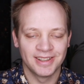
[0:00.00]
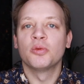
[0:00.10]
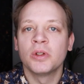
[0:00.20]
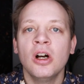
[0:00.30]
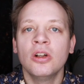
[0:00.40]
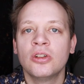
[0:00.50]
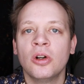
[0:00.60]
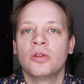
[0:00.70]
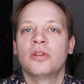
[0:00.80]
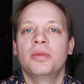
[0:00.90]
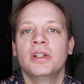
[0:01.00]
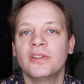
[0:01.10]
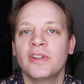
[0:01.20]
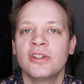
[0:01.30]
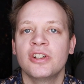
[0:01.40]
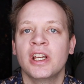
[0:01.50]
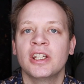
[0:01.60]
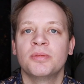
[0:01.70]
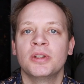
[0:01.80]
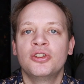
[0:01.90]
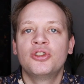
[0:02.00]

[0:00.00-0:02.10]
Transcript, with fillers: As we all know, the price of energy has been